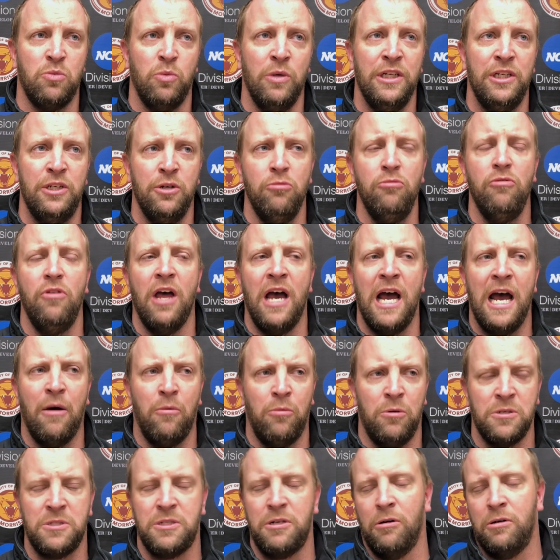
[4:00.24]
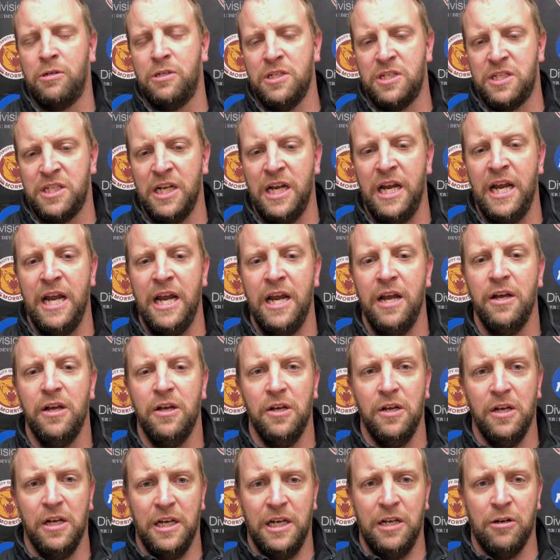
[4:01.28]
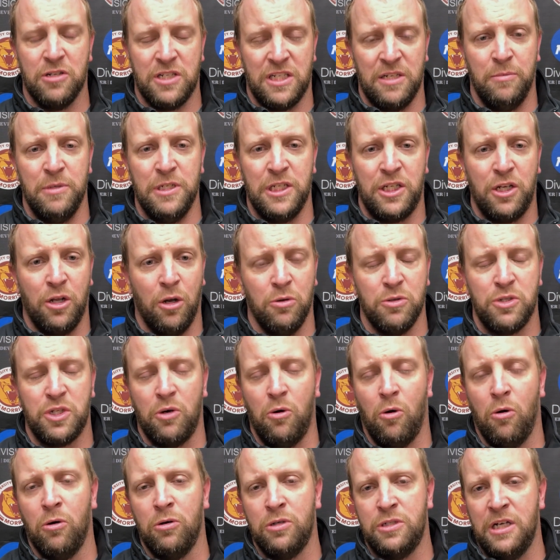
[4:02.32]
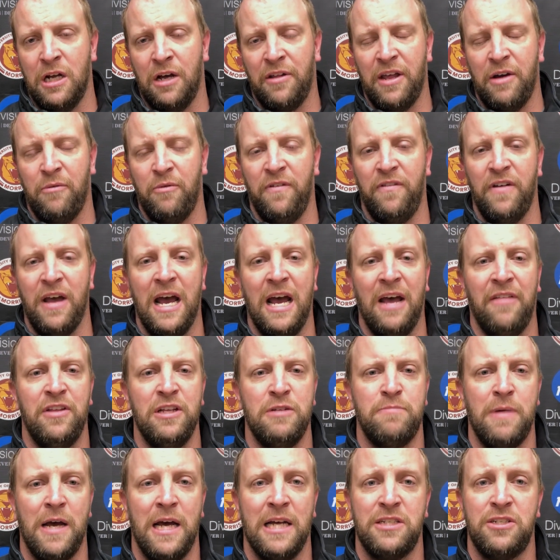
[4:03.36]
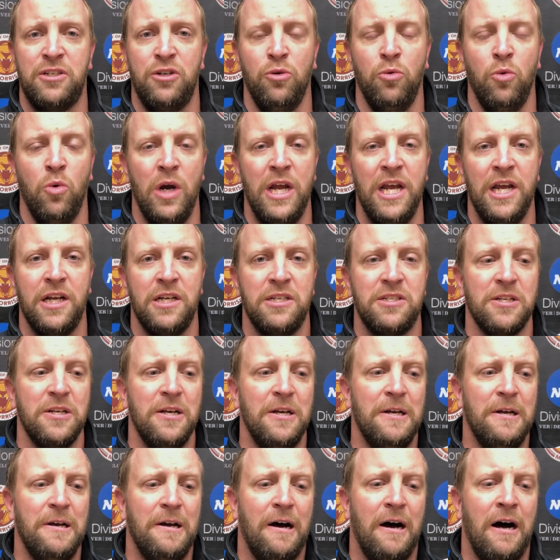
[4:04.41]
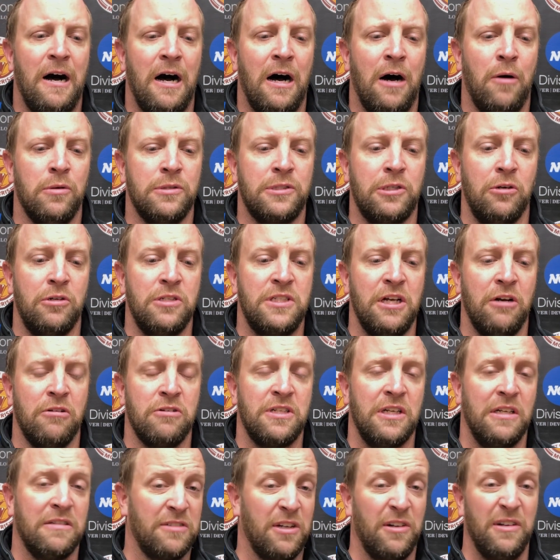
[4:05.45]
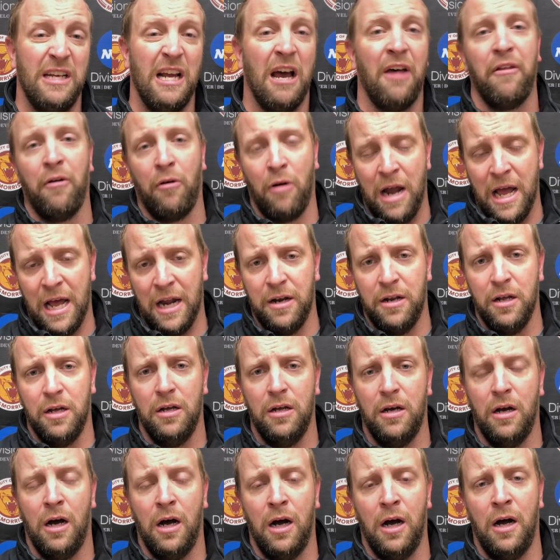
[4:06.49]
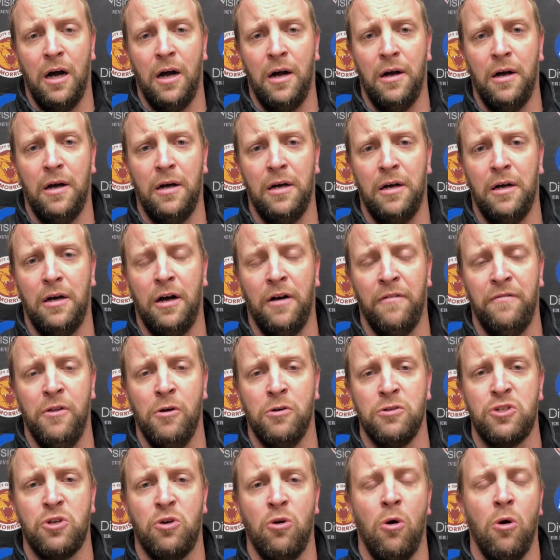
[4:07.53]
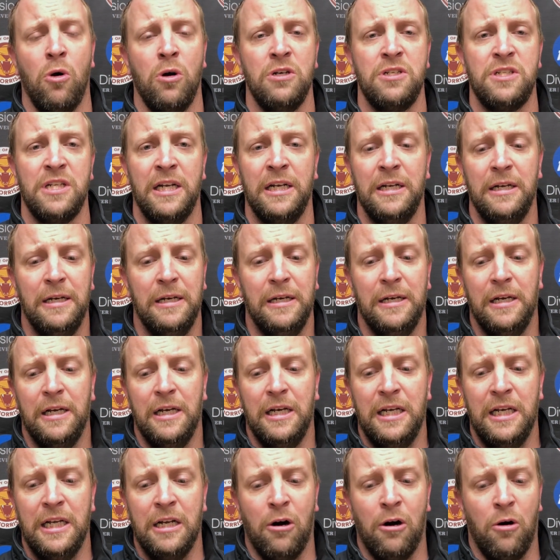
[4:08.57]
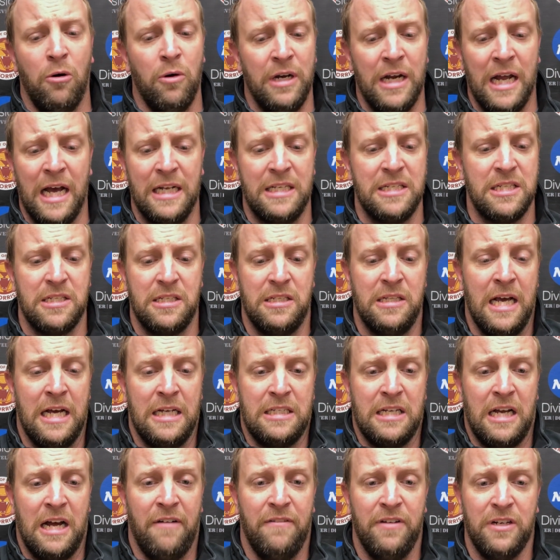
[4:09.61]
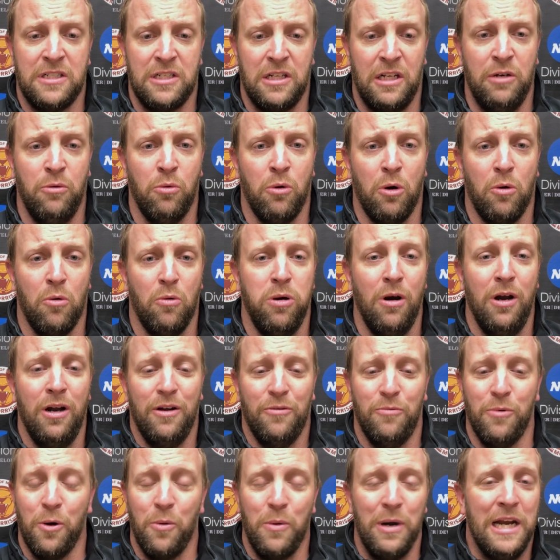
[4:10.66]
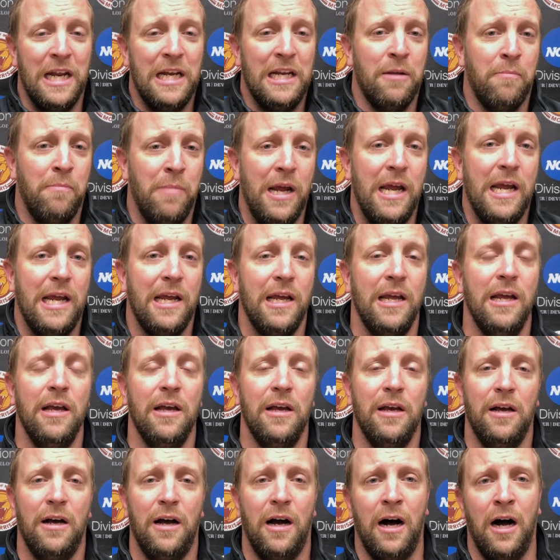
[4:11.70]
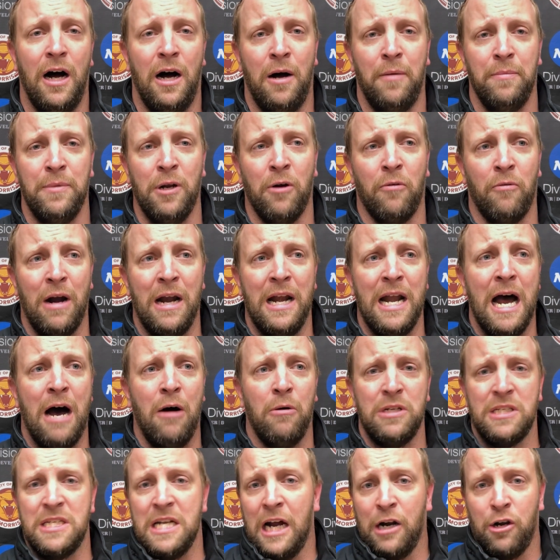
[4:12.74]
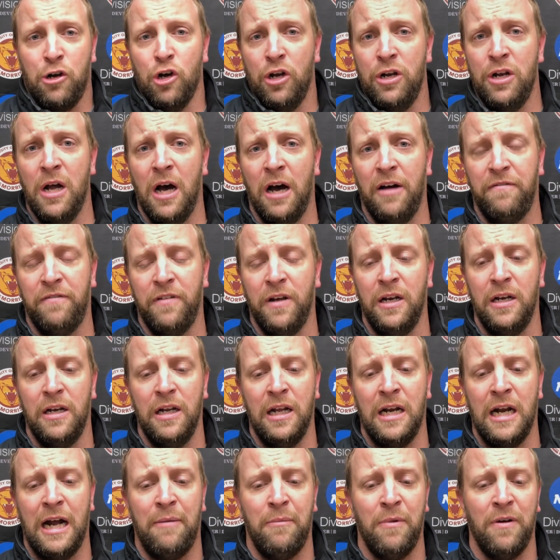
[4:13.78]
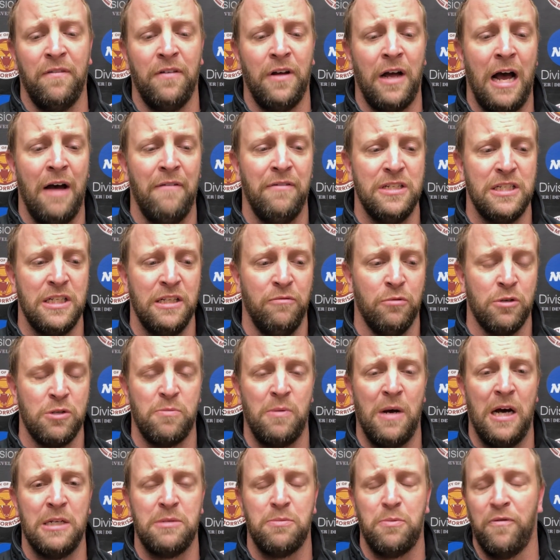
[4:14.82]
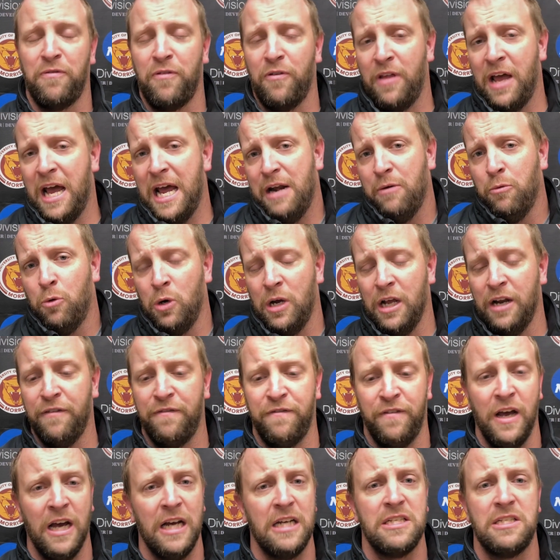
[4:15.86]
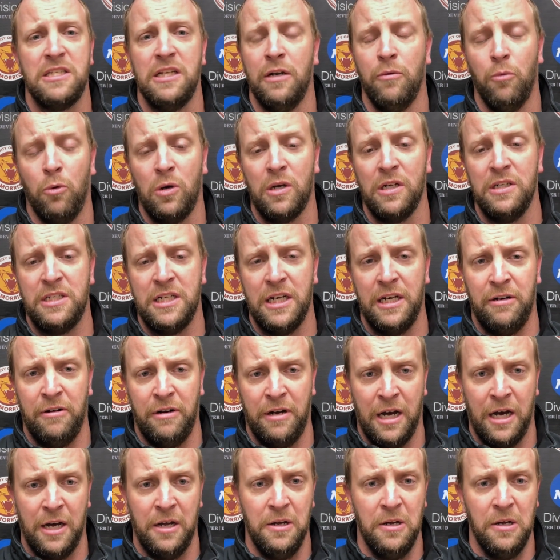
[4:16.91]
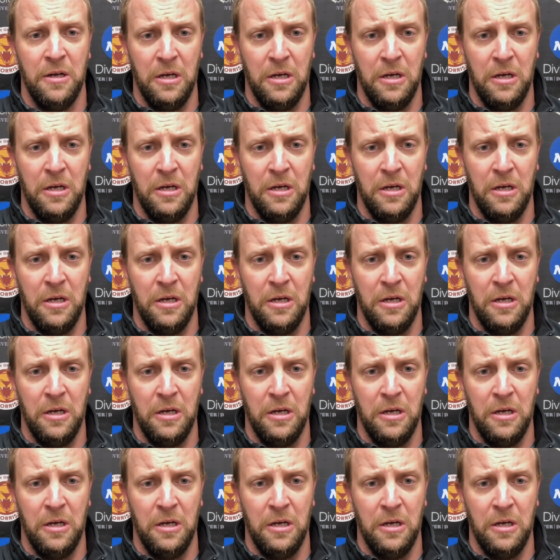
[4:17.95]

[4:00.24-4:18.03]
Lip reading: we do that, we'll start to see some of these close scores now that we've had these past 2 weeks. We'll start to see ourselves on the other end of those scores, and that's obviously where we need to be. Right now it's not good enough, and I'm obviously responsible for that, and we'll get it fixed, and we'll continue to